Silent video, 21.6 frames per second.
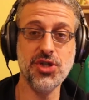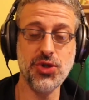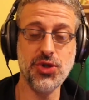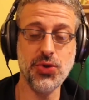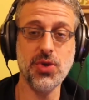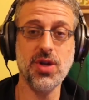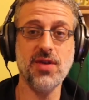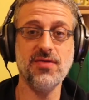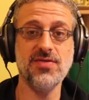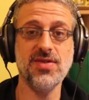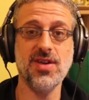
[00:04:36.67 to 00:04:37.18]
She
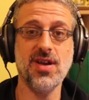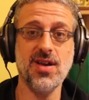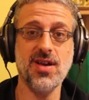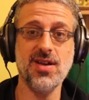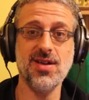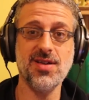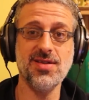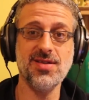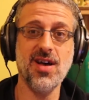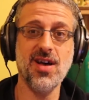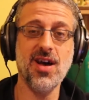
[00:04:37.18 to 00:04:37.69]
should have
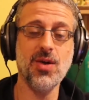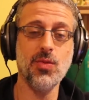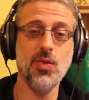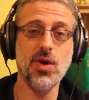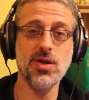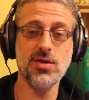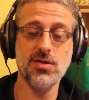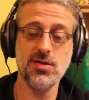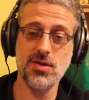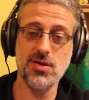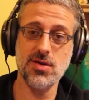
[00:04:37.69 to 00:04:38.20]
uh,
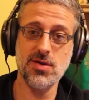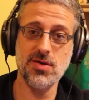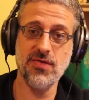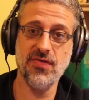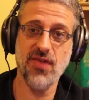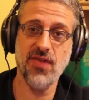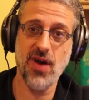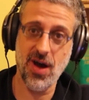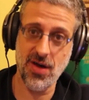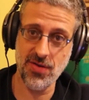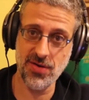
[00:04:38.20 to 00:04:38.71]
done what her
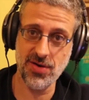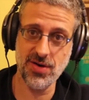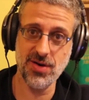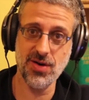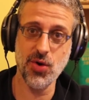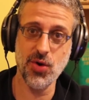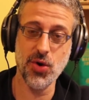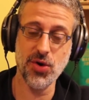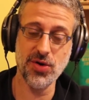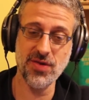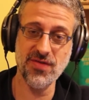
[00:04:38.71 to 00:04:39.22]
father,
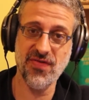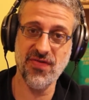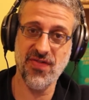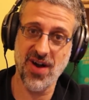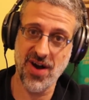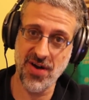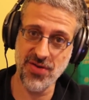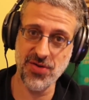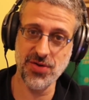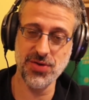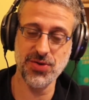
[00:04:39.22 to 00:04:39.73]
Lord
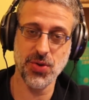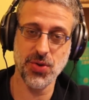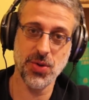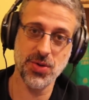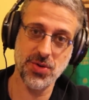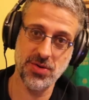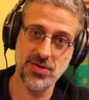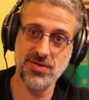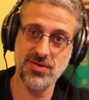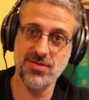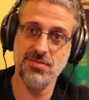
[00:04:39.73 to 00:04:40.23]
Father,
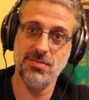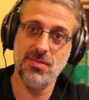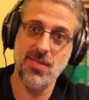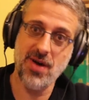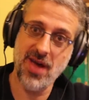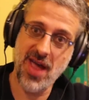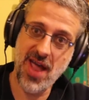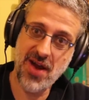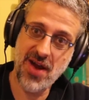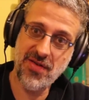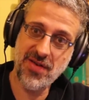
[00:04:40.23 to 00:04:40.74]
told her to
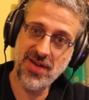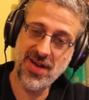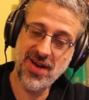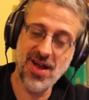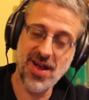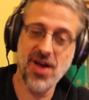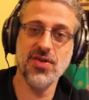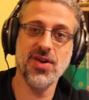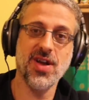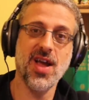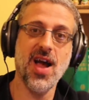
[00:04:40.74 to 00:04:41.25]
marry
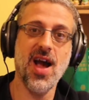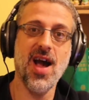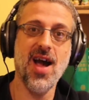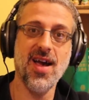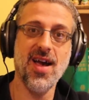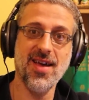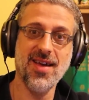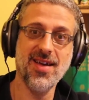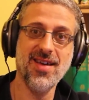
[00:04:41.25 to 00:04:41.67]
another guy.